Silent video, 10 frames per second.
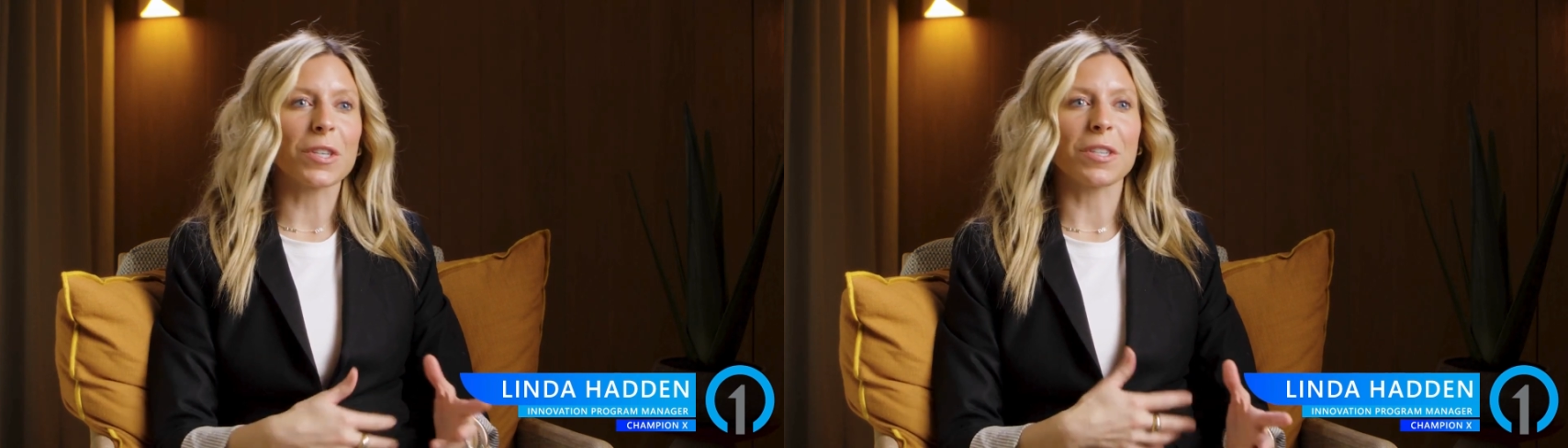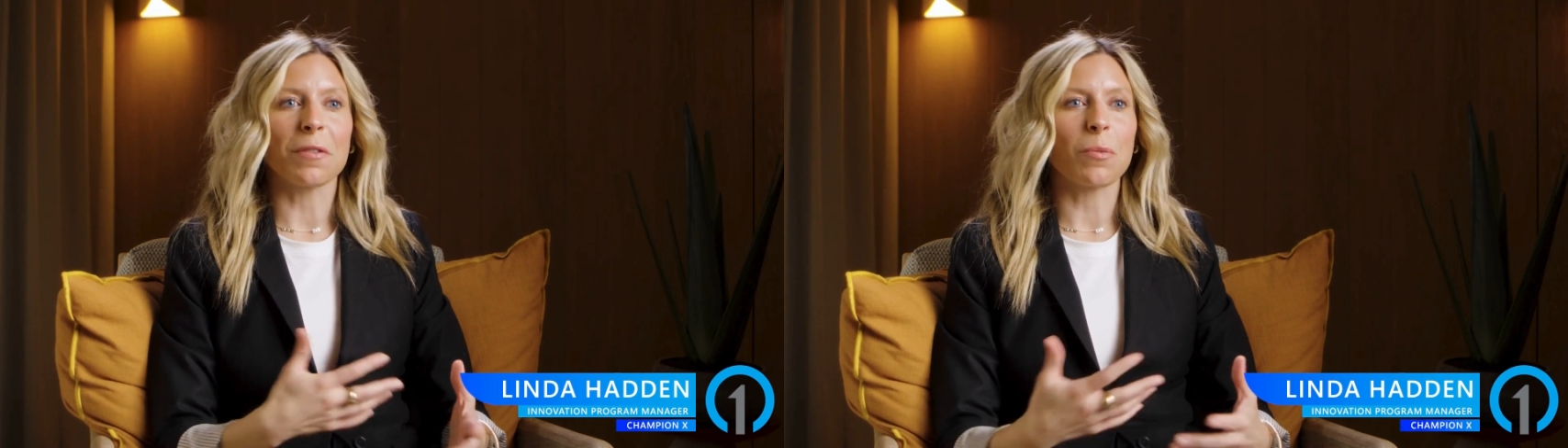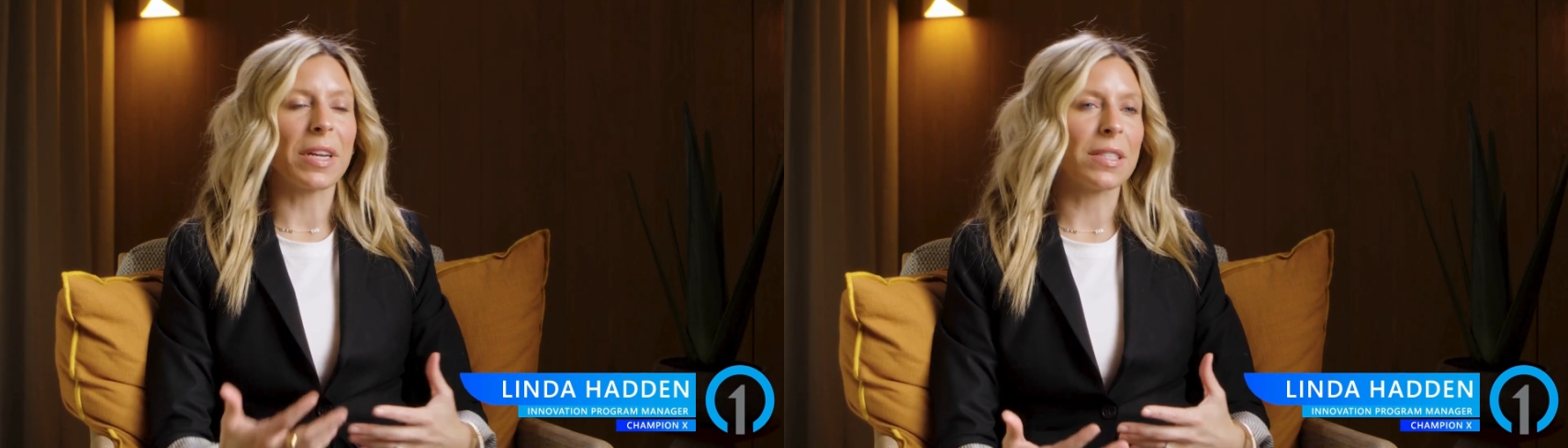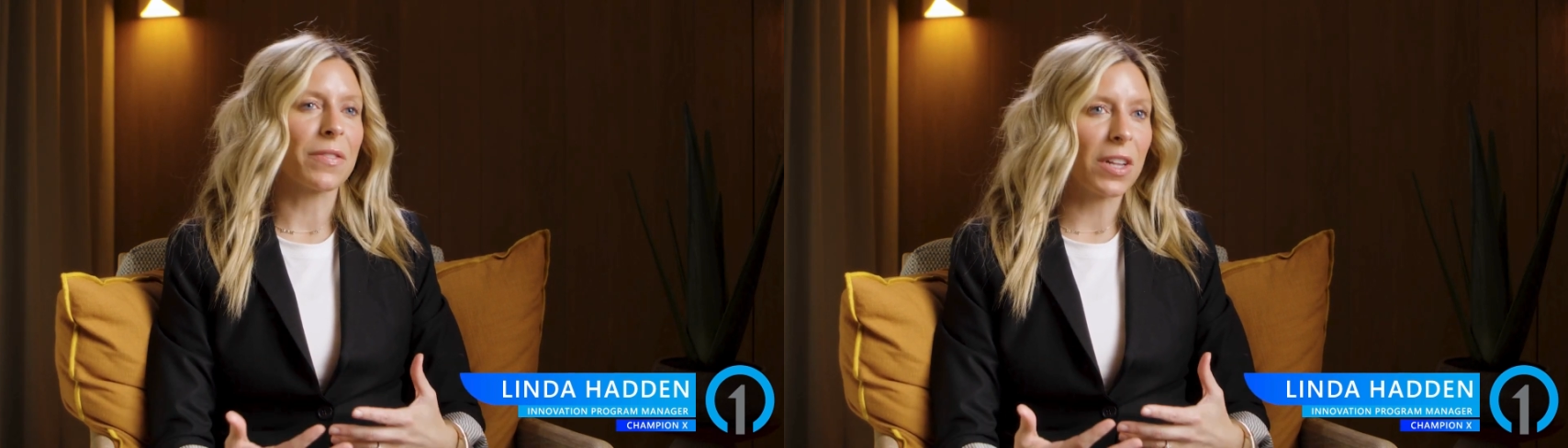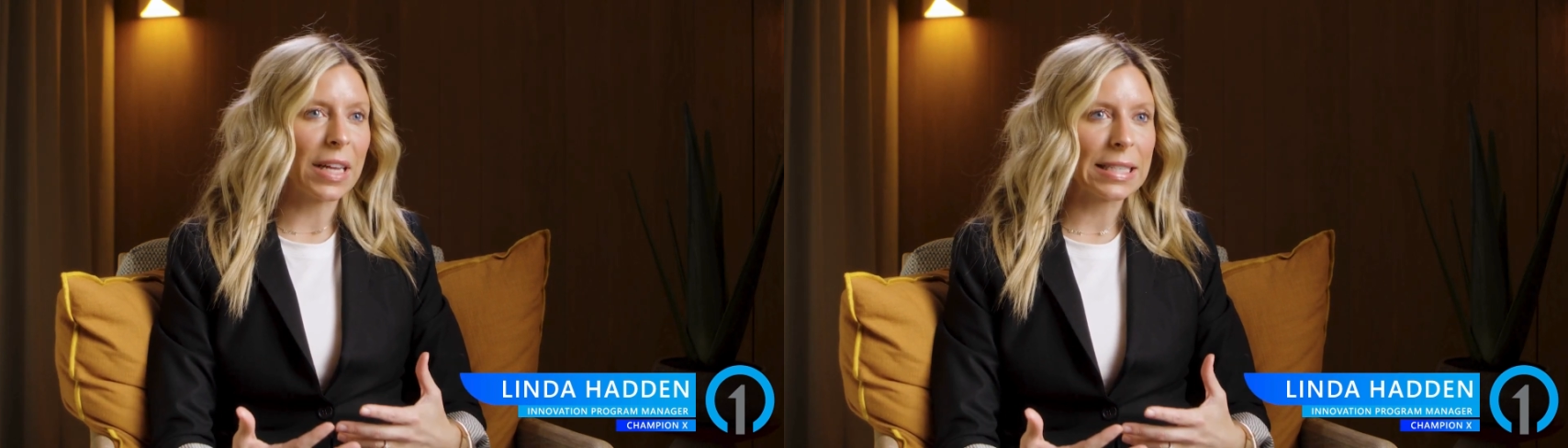or different ways of
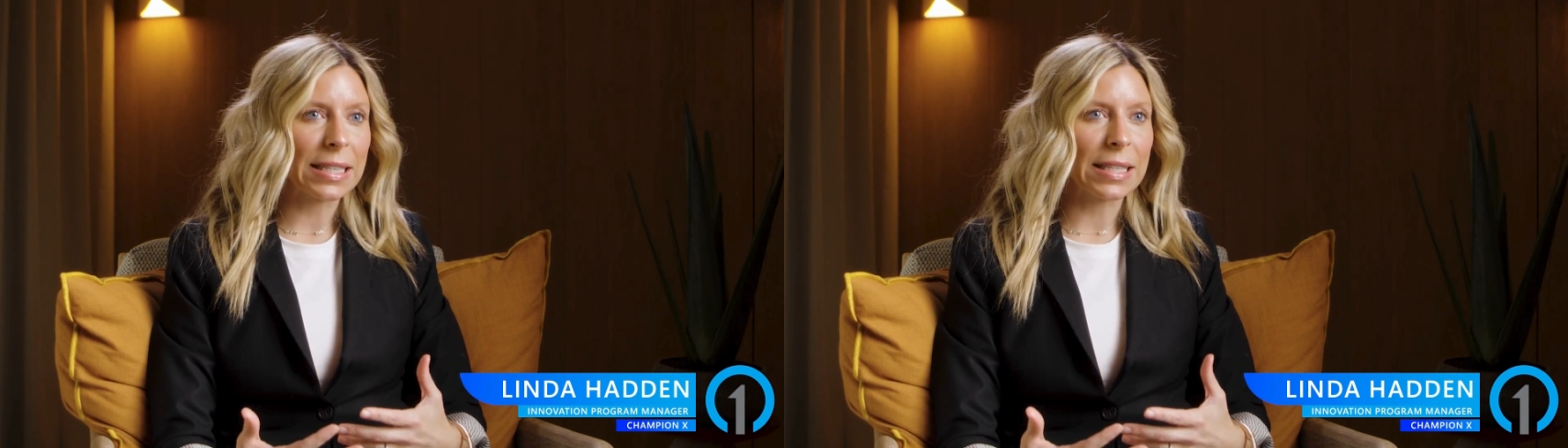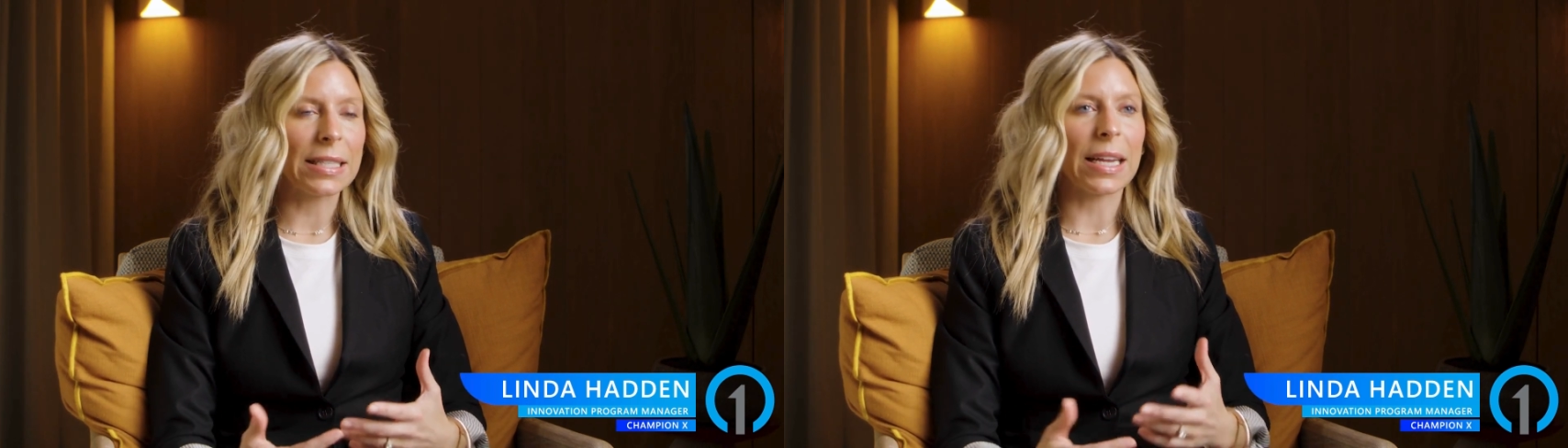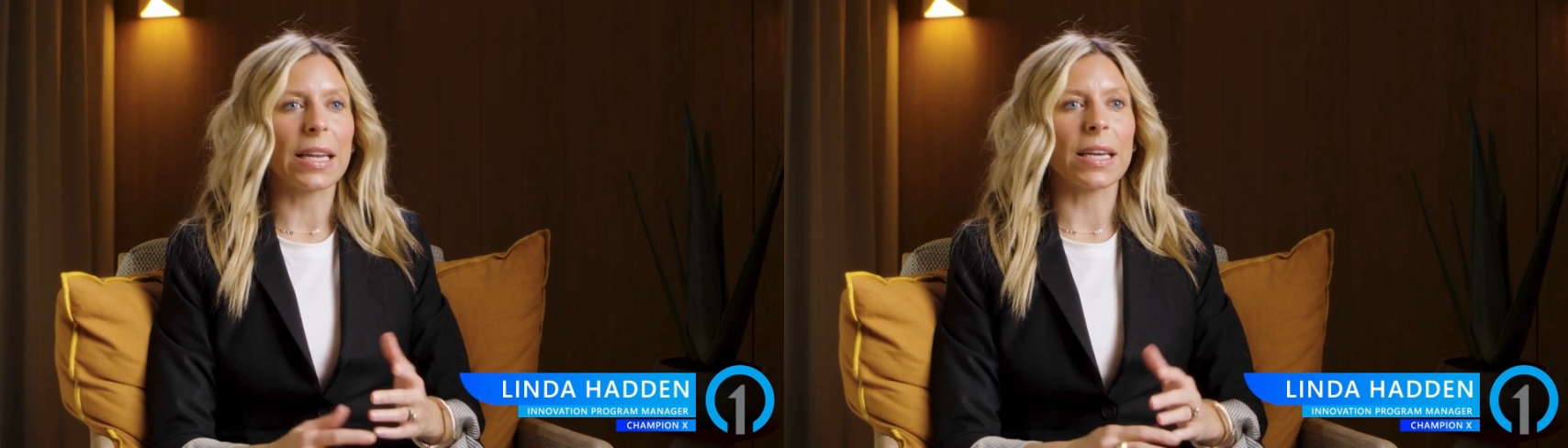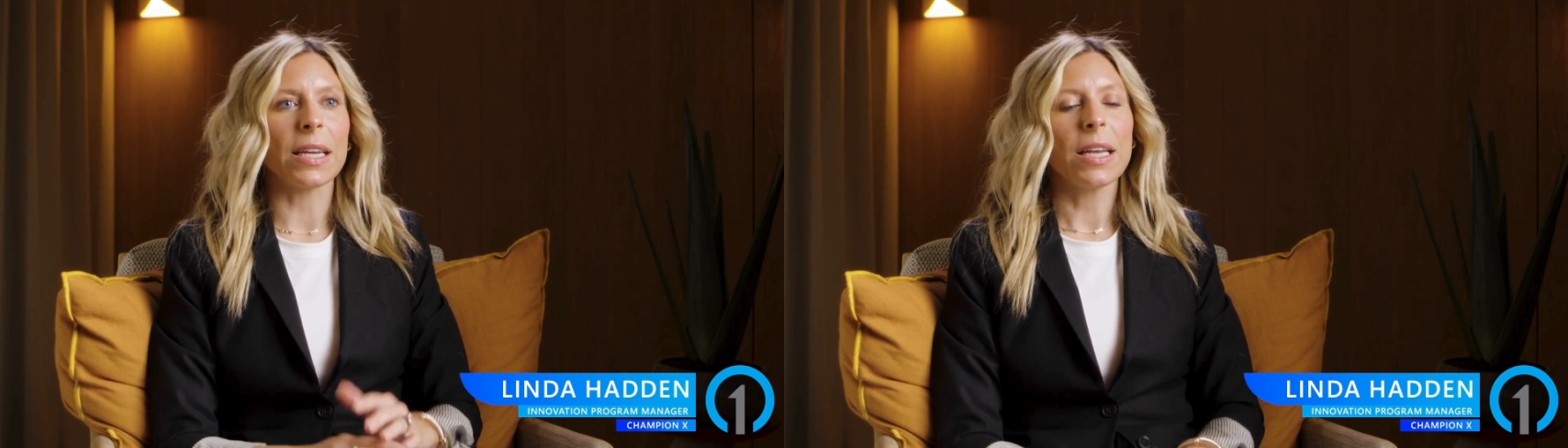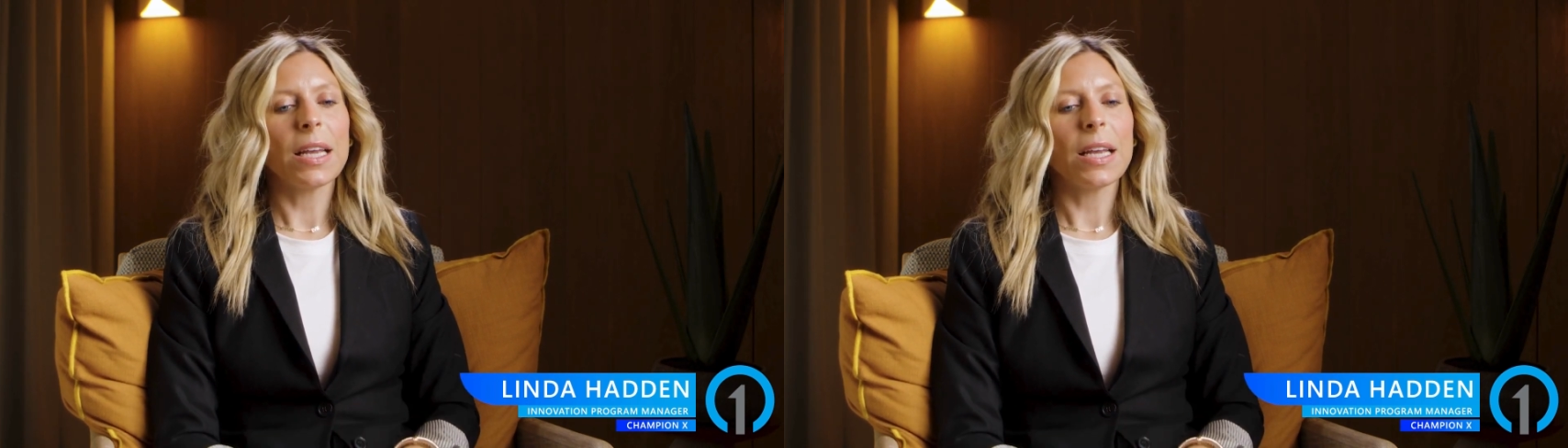collecting the data,